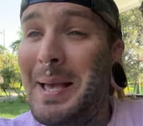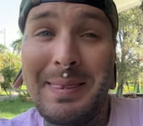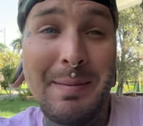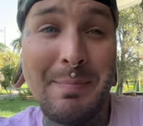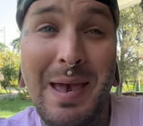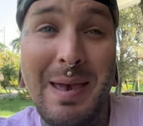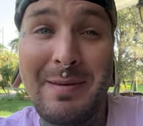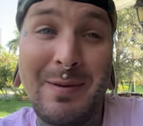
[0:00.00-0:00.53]
the
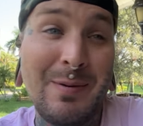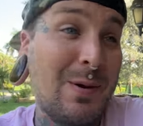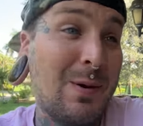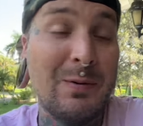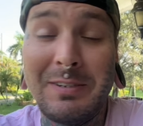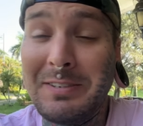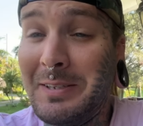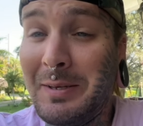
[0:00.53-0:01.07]
baby
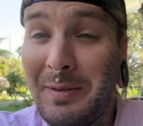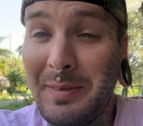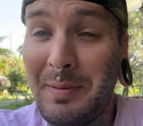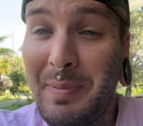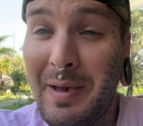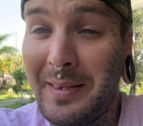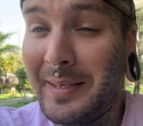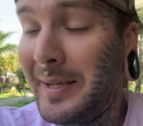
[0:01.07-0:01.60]
was still in the
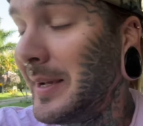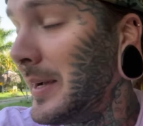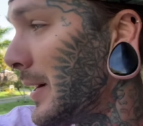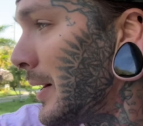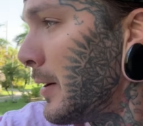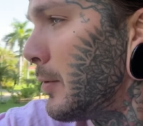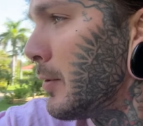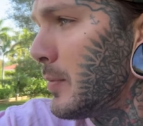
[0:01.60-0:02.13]
belly
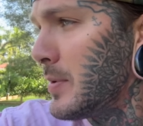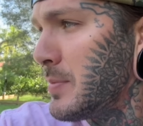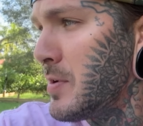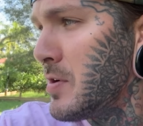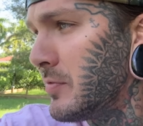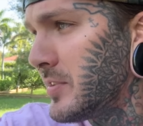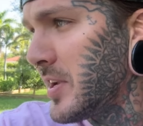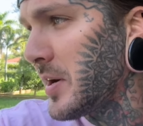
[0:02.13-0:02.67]
when we
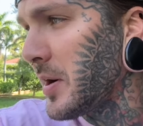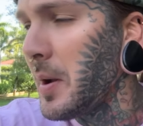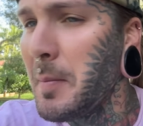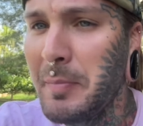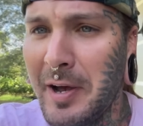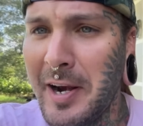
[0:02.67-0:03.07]
moved here. But